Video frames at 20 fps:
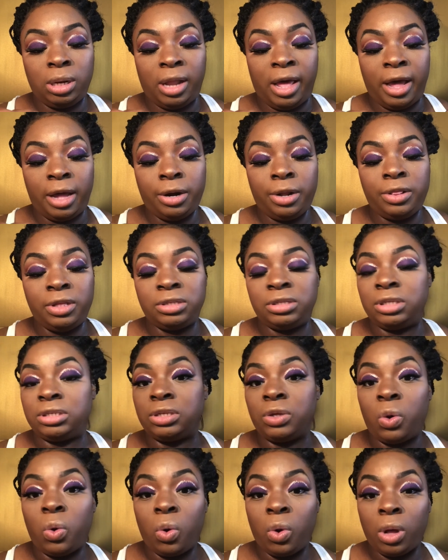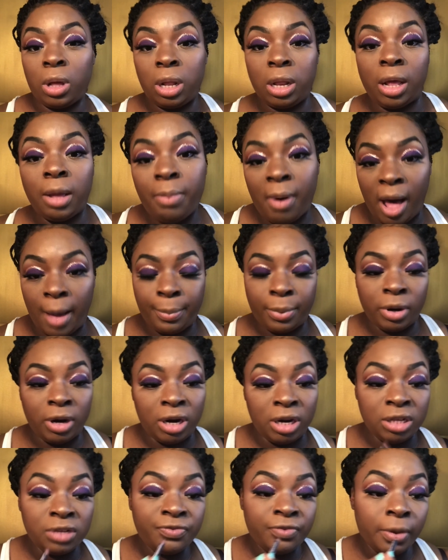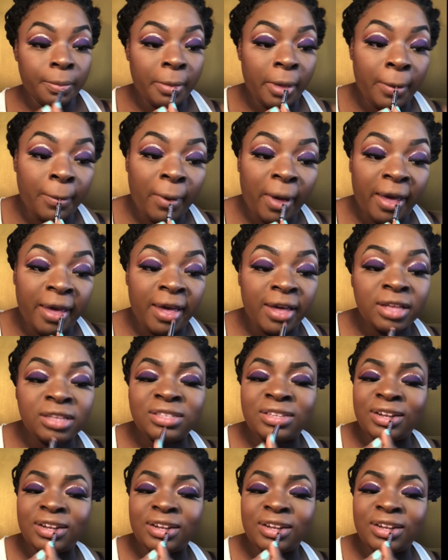liner. This is called Club Hopper, and it is from NYX.